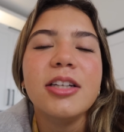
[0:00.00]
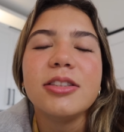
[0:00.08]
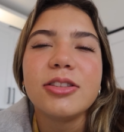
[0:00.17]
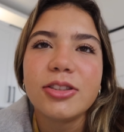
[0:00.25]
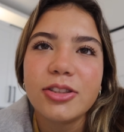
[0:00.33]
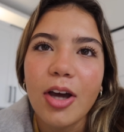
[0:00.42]

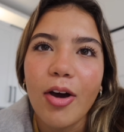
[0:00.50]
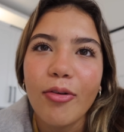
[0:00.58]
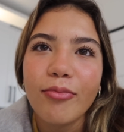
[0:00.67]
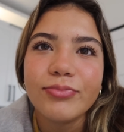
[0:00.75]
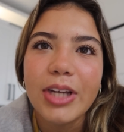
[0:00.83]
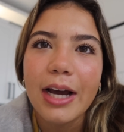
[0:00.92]
So
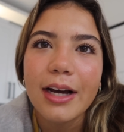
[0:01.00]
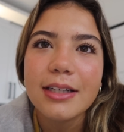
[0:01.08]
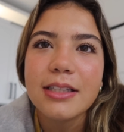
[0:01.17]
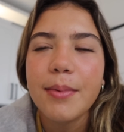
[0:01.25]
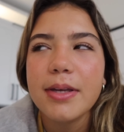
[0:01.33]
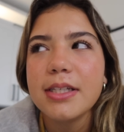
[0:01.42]
yeah,
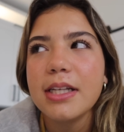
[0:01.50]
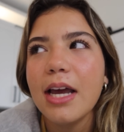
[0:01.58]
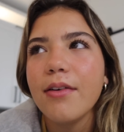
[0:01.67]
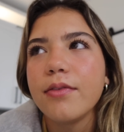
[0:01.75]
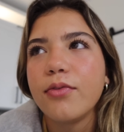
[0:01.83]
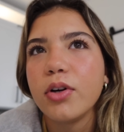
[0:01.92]
because I basically
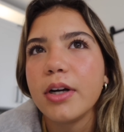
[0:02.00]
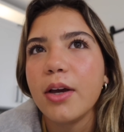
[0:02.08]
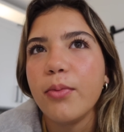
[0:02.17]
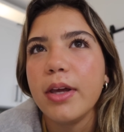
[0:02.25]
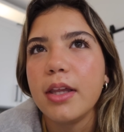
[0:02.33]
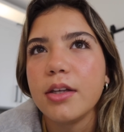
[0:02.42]
have a 4-day
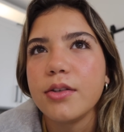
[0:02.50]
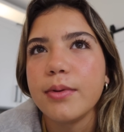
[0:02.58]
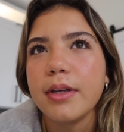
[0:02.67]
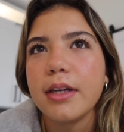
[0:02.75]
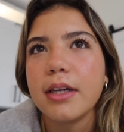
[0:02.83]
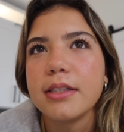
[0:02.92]
week this
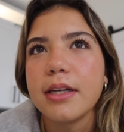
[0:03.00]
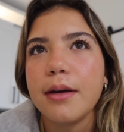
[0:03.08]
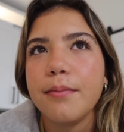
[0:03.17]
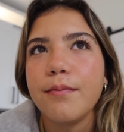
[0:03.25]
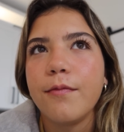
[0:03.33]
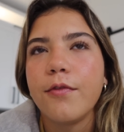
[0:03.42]
week because
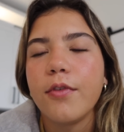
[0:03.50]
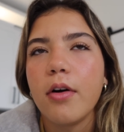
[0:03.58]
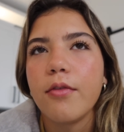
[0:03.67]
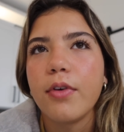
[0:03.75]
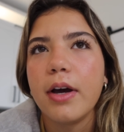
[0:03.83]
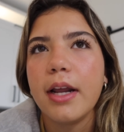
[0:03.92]
I'm
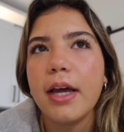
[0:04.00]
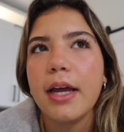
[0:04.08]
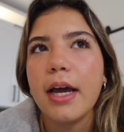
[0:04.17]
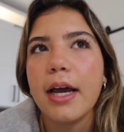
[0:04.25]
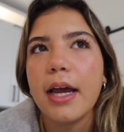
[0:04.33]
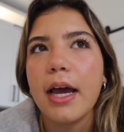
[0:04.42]
on
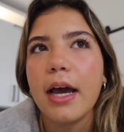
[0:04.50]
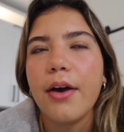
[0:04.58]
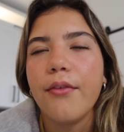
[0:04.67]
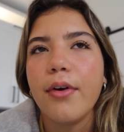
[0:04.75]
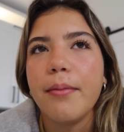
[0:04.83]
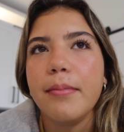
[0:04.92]
Friday, I
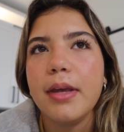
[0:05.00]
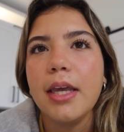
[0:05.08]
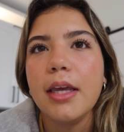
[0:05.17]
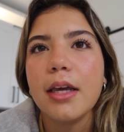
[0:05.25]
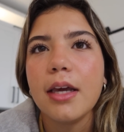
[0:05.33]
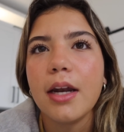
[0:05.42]
have a
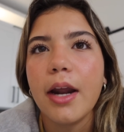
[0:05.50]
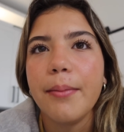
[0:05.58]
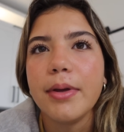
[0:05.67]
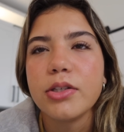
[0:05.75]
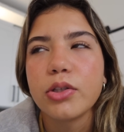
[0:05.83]
meet and I miss